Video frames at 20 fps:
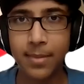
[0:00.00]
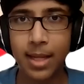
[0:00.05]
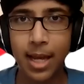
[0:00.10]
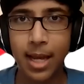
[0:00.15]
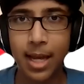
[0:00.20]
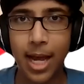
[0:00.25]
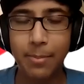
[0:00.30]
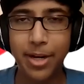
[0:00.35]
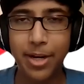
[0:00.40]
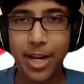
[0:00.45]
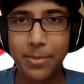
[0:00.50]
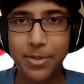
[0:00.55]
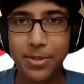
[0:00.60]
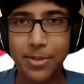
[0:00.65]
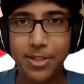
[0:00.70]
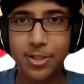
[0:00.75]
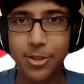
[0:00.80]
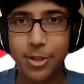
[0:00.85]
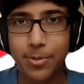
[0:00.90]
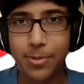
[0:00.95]
Hi, my name is
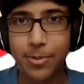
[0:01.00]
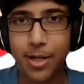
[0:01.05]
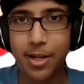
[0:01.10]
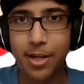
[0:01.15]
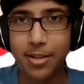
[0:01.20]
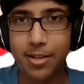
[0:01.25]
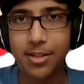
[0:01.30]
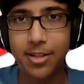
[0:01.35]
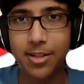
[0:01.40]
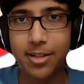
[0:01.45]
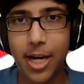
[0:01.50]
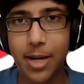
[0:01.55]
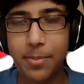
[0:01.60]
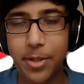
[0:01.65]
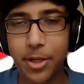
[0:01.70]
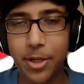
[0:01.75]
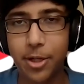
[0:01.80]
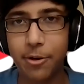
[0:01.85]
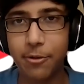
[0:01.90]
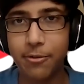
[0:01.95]
Ansher Fathi. I'm
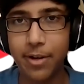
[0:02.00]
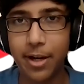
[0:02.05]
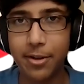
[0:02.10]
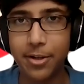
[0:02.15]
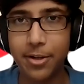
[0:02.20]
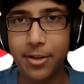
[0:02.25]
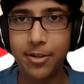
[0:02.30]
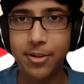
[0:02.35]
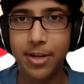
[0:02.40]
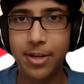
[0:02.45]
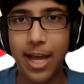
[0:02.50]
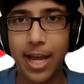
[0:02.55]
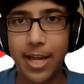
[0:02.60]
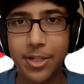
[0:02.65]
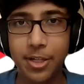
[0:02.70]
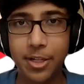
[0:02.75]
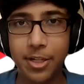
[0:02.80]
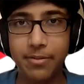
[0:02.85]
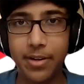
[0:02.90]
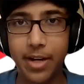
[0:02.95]
the co-founder and
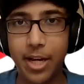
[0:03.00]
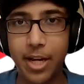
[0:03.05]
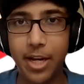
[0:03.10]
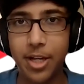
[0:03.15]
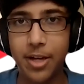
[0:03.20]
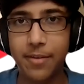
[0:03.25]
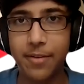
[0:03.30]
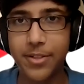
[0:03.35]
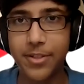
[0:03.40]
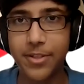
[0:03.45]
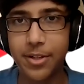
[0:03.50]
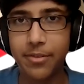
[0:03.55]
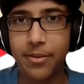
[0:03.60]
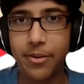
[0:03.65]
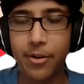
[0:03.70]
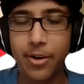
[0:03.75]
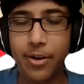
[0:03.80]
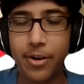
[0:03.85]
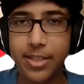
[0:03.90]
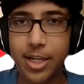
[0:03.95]
chief financial officer of the
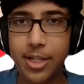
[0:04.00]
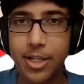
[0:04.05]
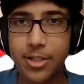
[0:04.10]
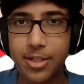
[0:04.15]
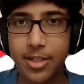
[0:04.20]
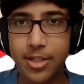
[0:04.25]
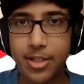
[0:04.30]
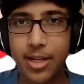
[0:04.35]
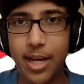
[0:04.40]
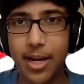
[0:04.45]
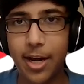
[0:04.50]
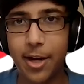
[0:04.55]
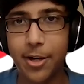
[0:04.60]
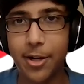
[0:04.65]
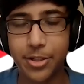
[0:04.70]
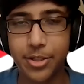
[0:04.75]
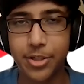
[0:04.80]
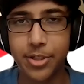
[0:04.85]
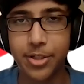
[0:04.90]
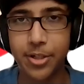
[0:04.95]
organization, and I
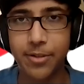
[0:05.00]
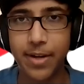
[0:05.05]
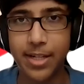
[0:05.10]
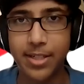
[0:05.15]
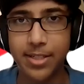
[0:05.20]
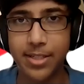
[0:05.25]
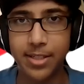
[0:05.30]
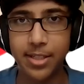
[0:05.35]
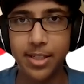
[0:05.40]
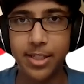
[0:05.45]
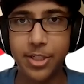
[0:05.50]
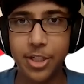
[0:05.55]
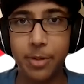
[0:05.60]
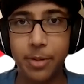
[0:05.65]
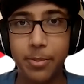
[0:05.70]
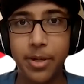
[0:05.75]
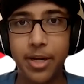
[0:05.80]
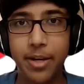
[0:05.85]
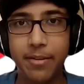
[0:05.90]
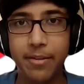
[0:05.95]
also serve as the
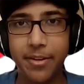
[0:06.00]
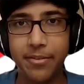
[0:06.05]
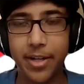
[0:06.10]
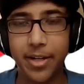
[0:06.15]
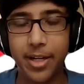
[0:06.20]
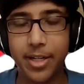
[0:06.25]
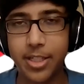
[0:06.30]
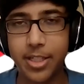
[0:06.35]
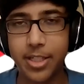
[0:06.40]
chairman of the finance